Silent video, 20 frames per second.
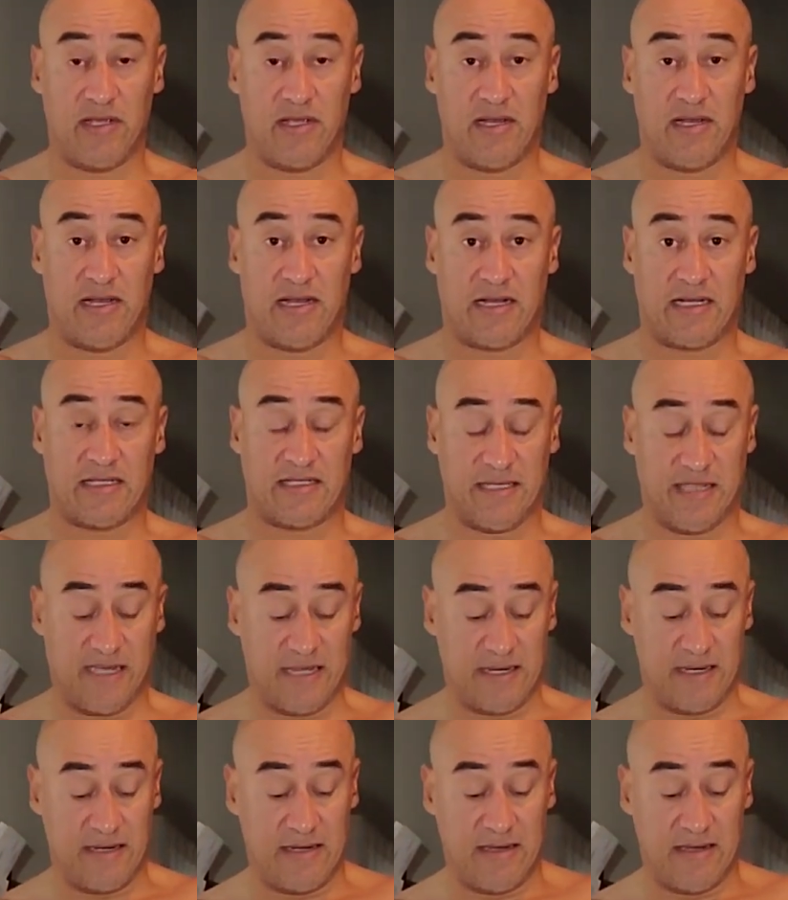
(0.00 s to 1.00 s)
Like I
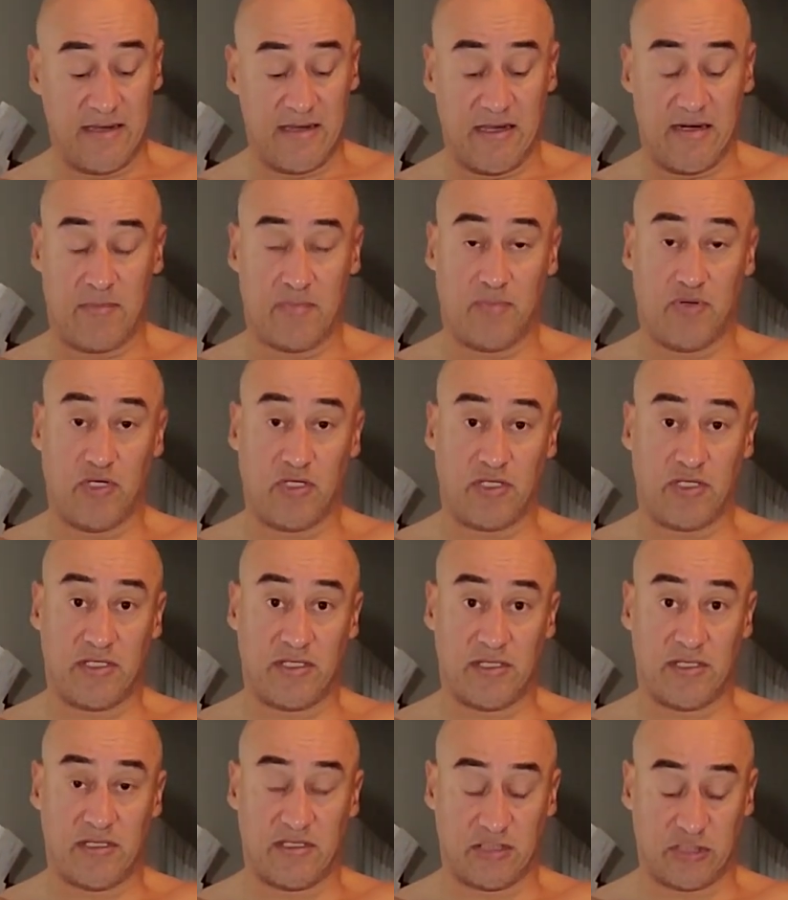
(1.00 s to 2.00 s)
said, it puts
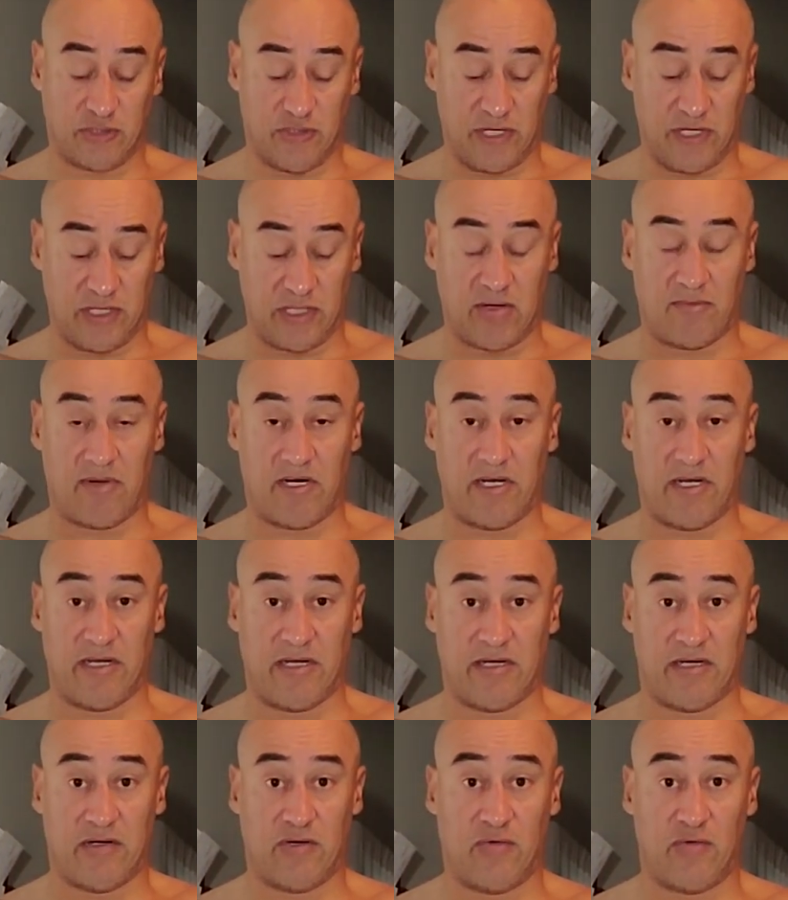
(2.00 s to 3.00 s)
stress on my
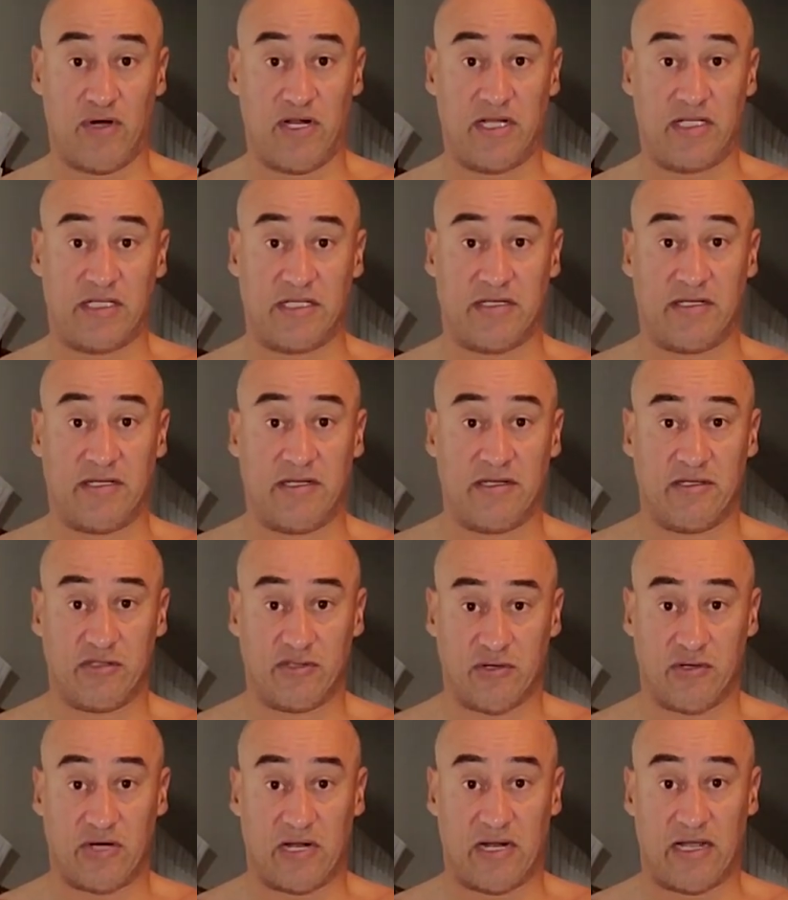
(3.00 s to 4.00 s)
wrist.
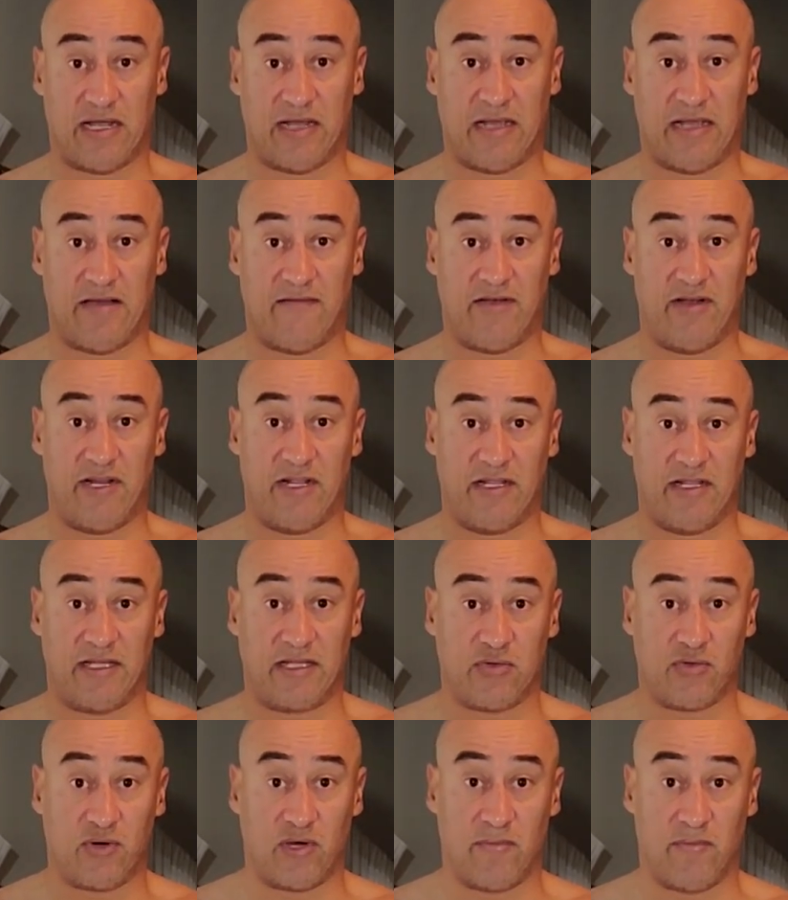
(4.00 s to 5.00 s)
So I like having it
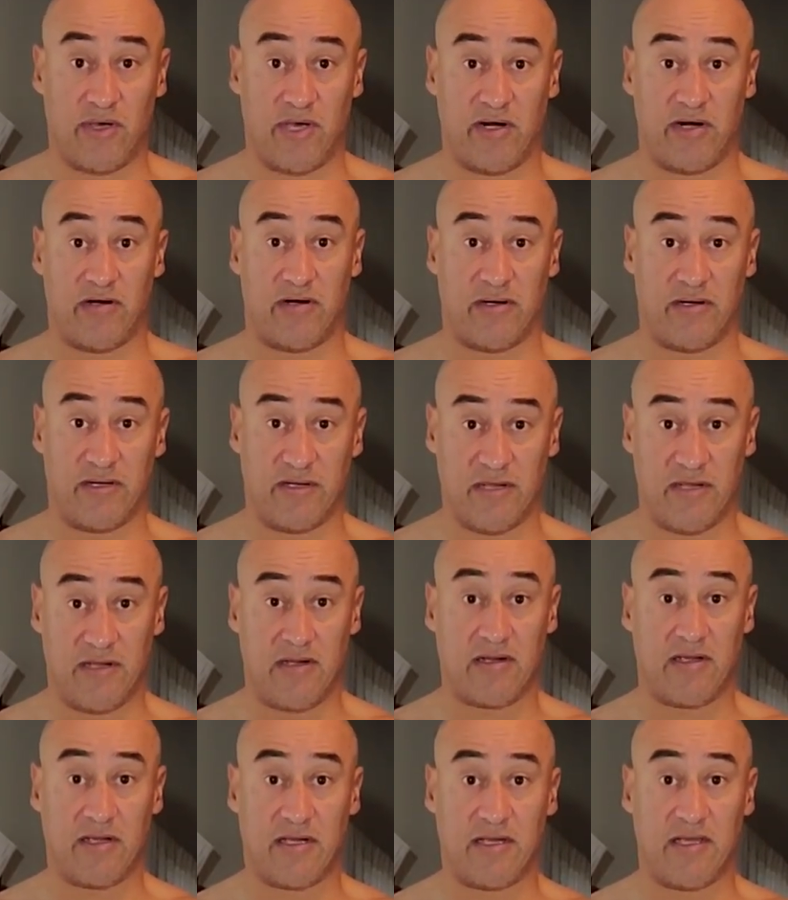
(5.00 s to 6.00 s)
this way better.
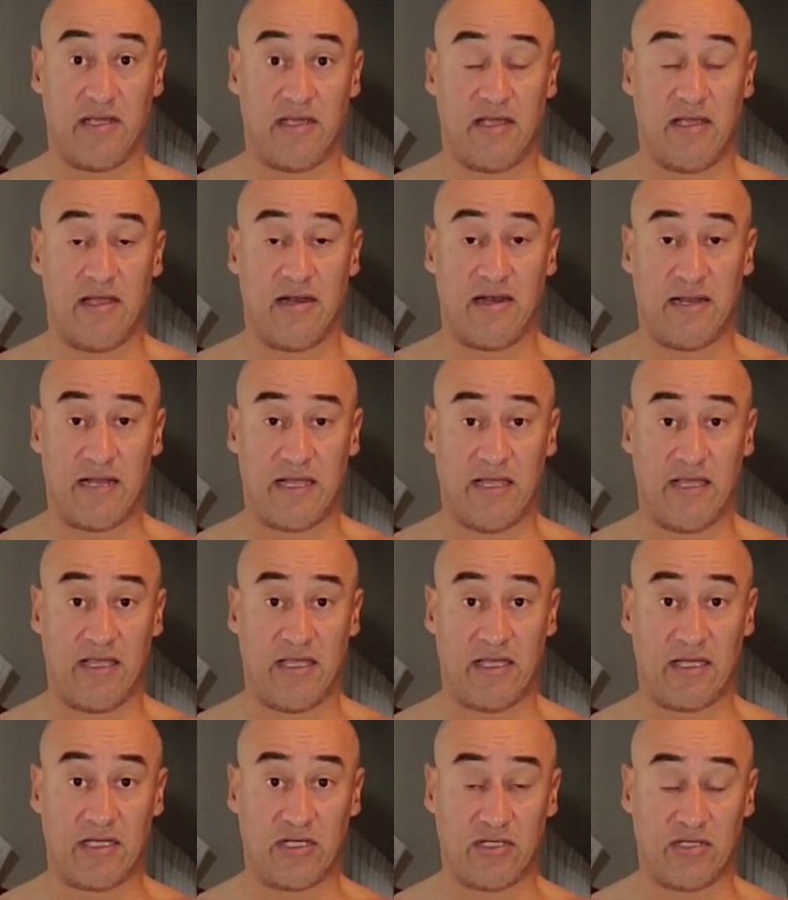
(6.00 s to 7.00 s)
Okay. Now you
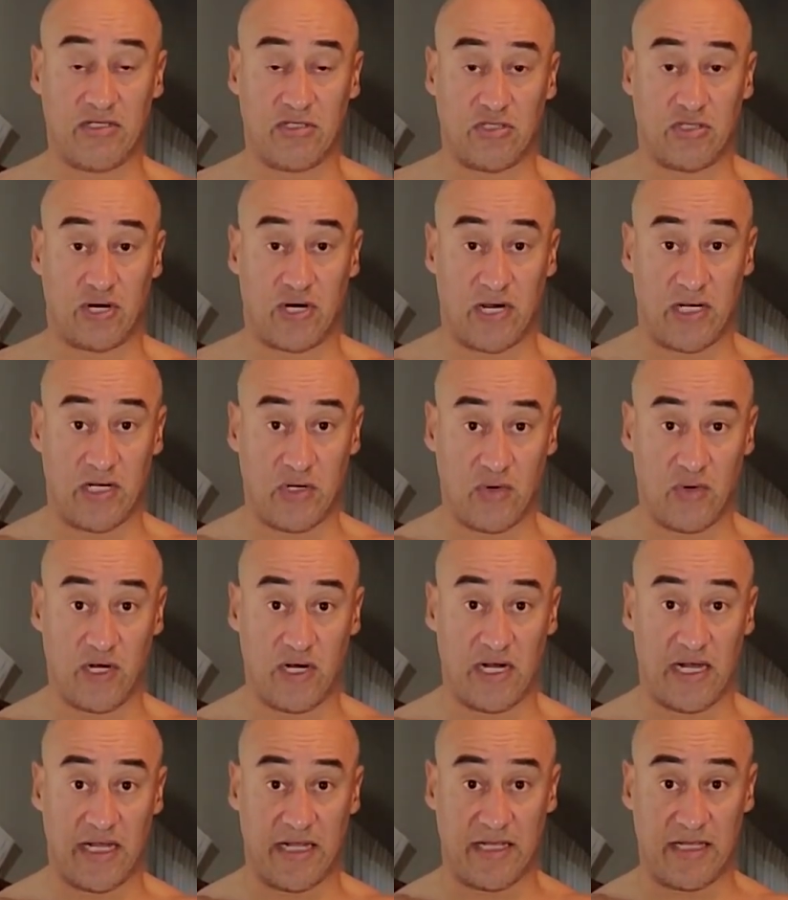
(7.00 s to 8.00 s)
can try doing it
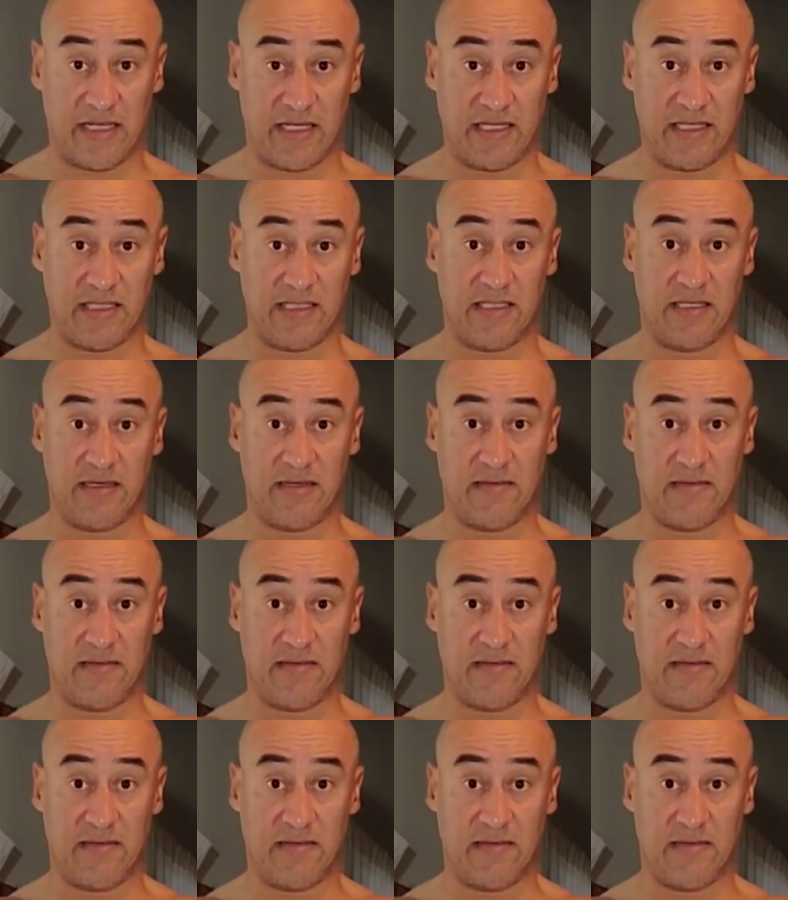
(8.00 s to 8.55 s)
like this.